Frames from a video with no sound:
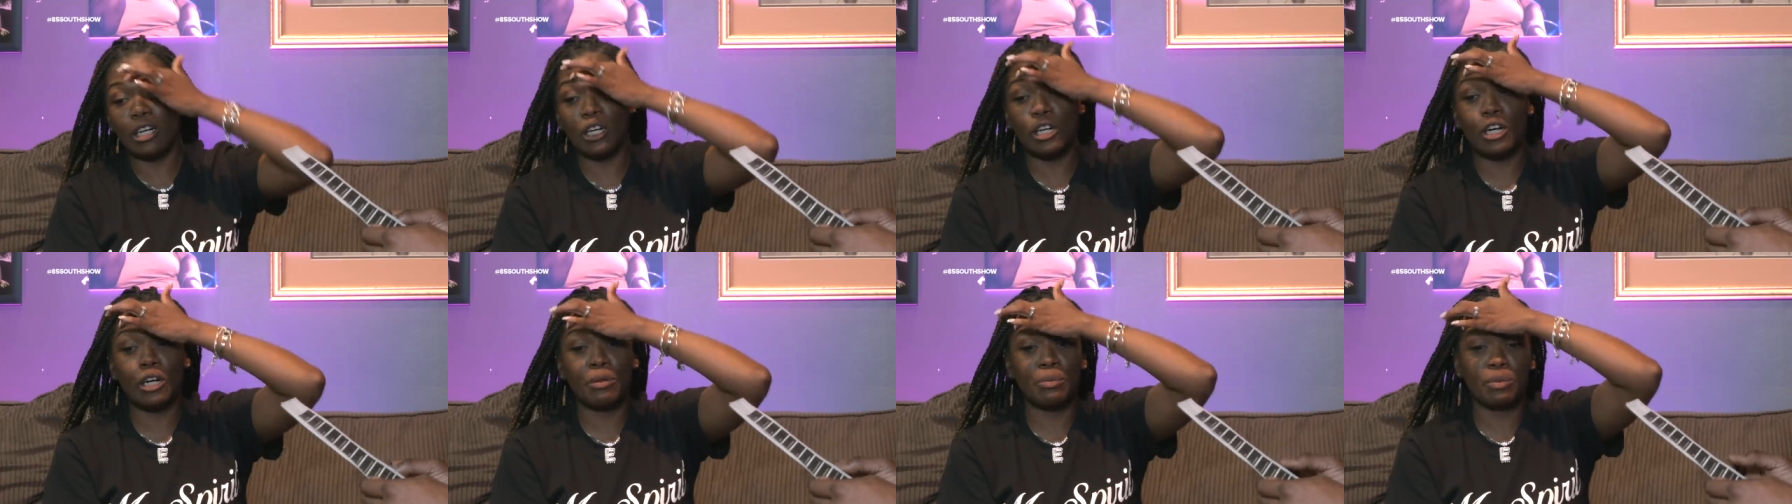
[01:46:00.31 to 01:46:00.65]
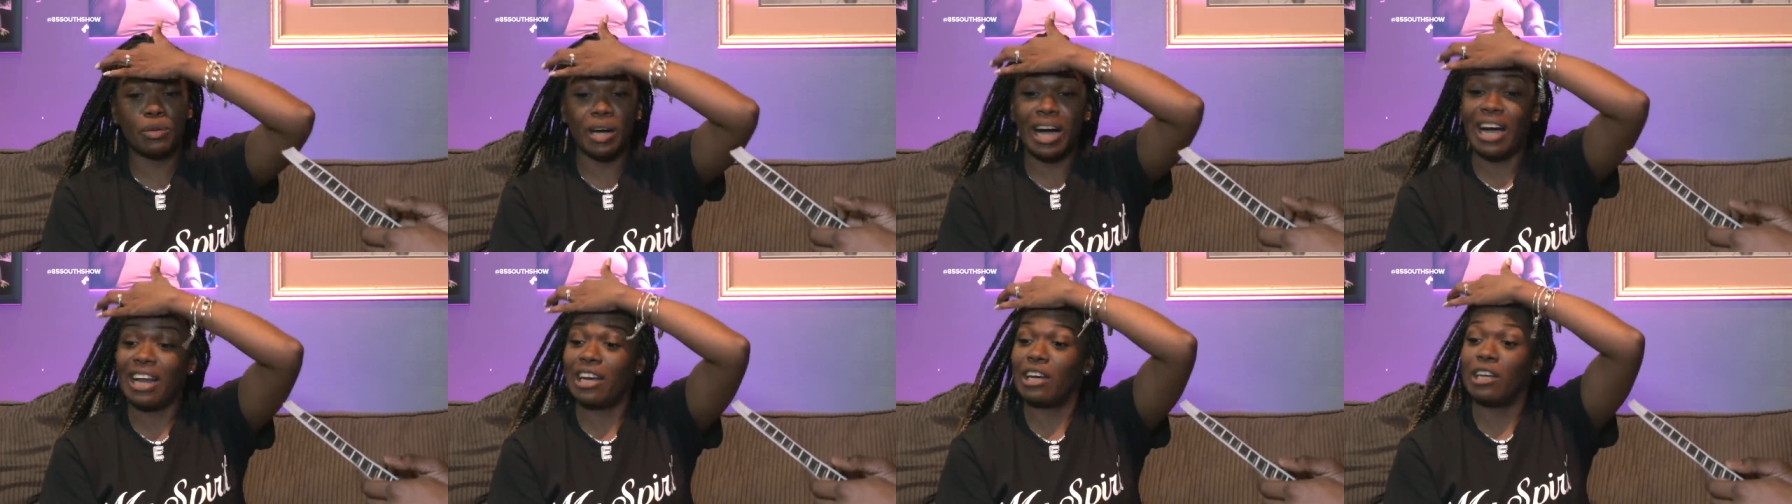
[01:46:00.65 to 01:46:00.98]
I
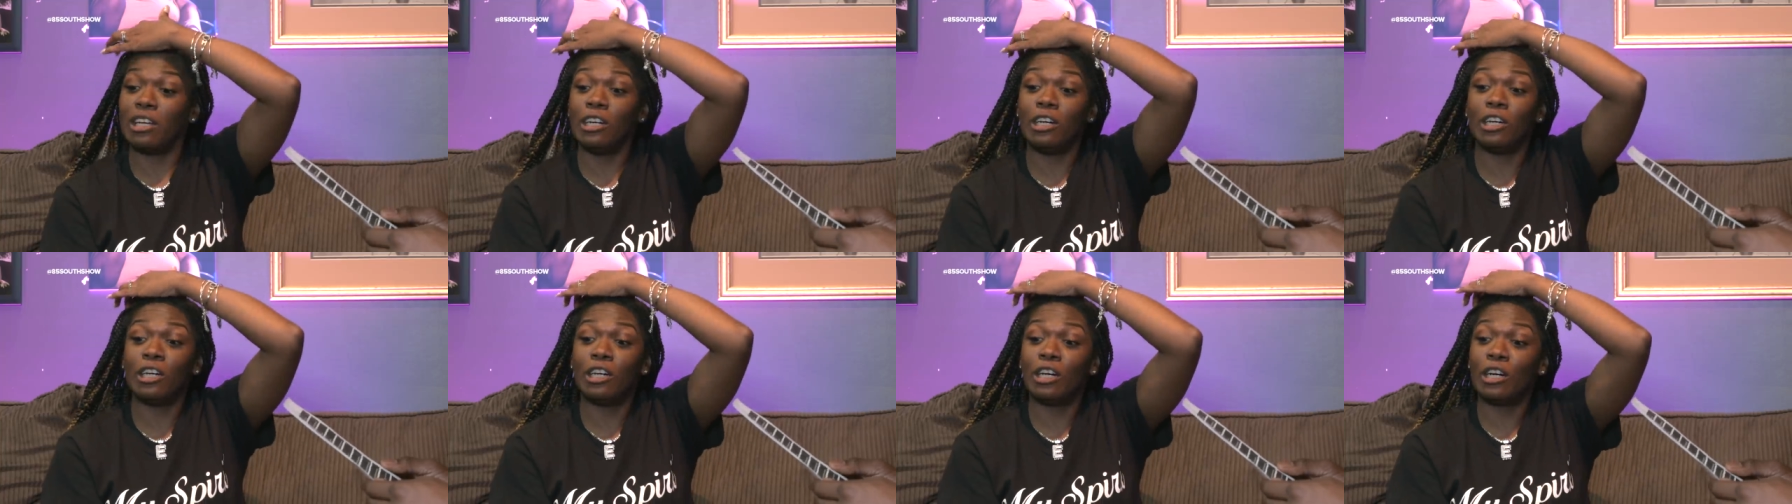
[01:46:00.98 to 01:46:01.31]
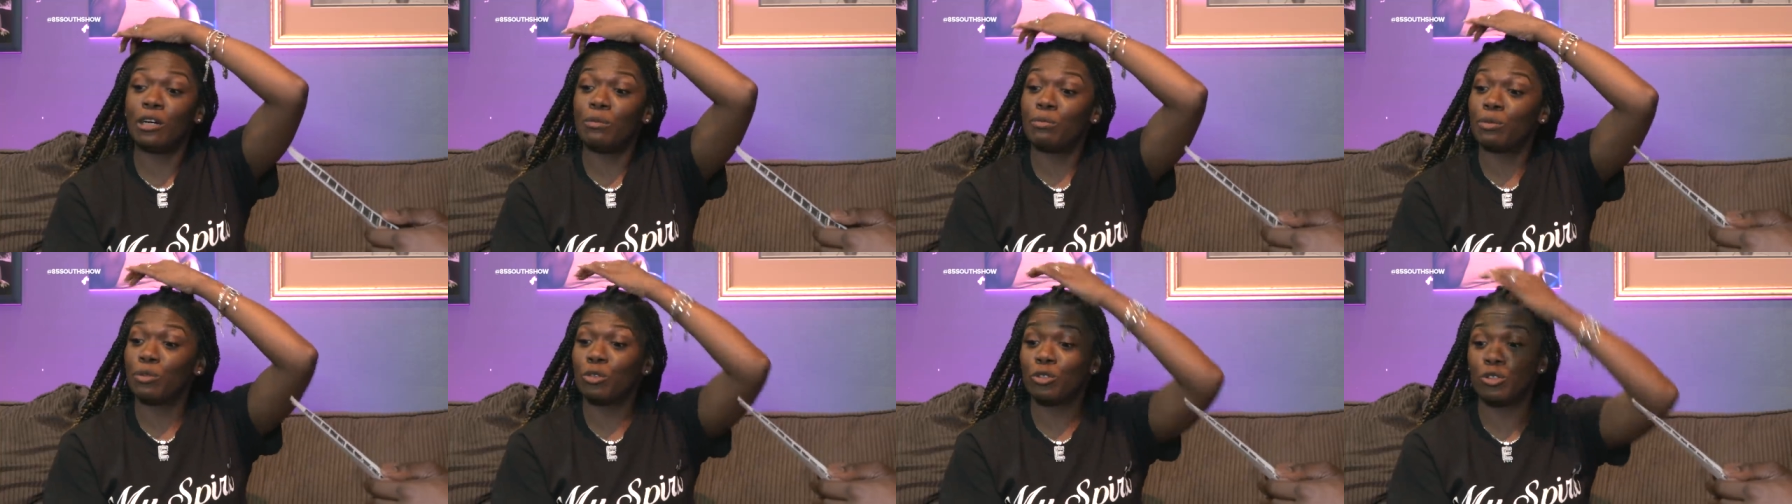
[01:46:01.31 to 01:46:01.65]
love, I
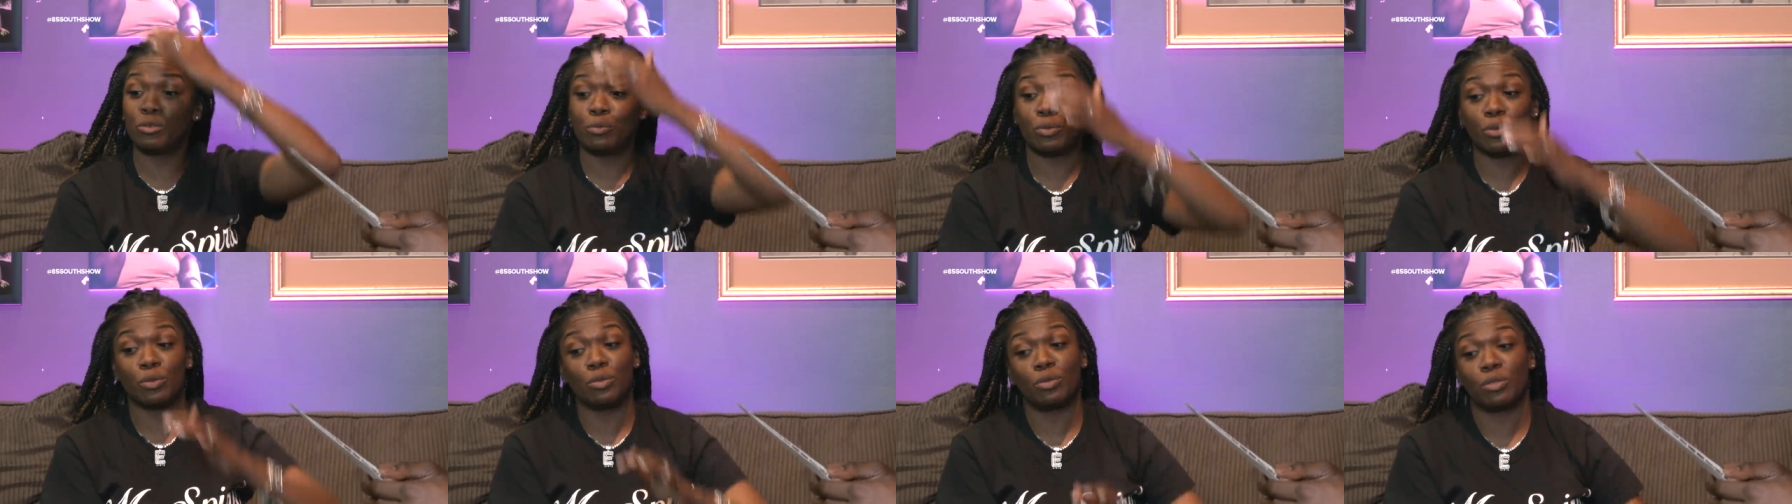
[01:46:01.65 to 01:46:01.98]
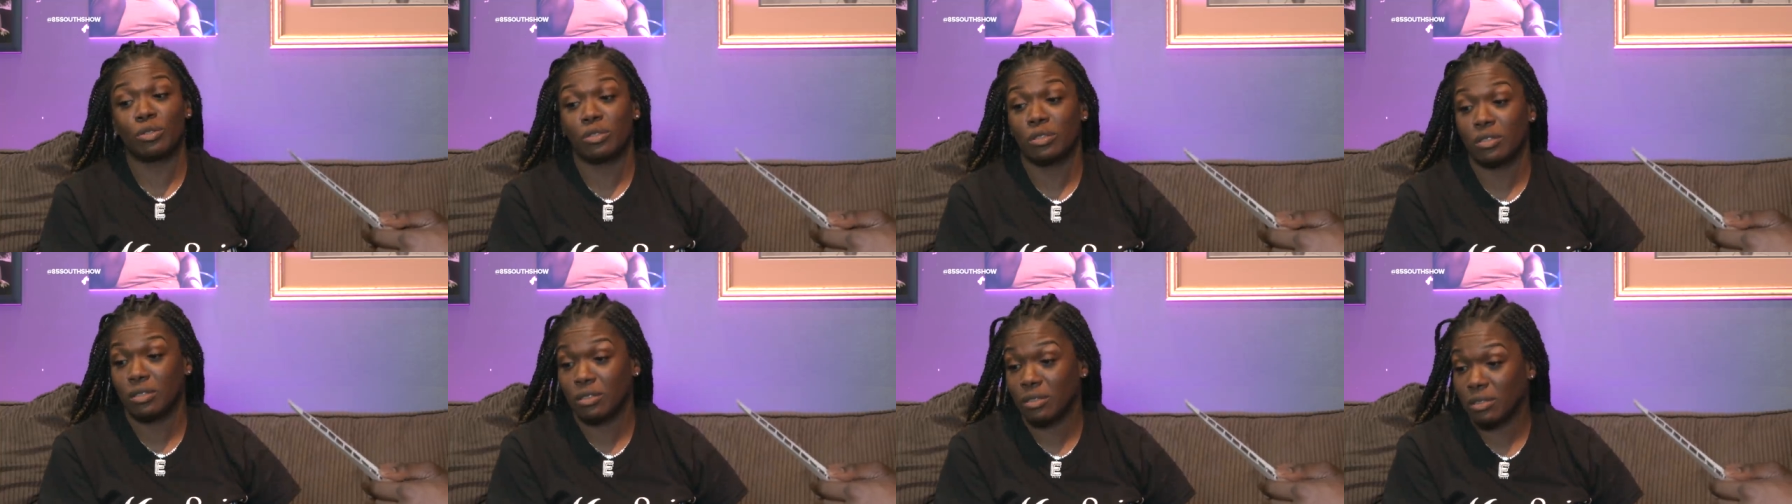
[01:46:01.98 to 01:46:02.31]
love Bruce
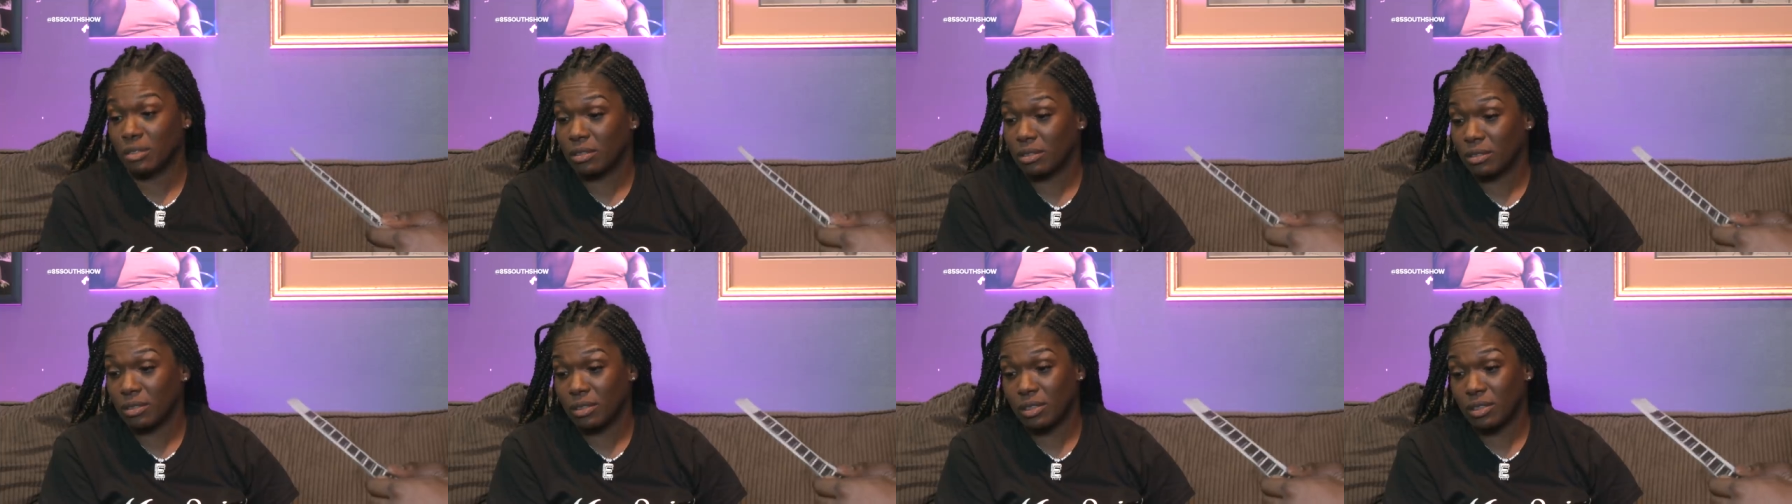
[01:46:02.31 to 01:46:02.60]
Bruce.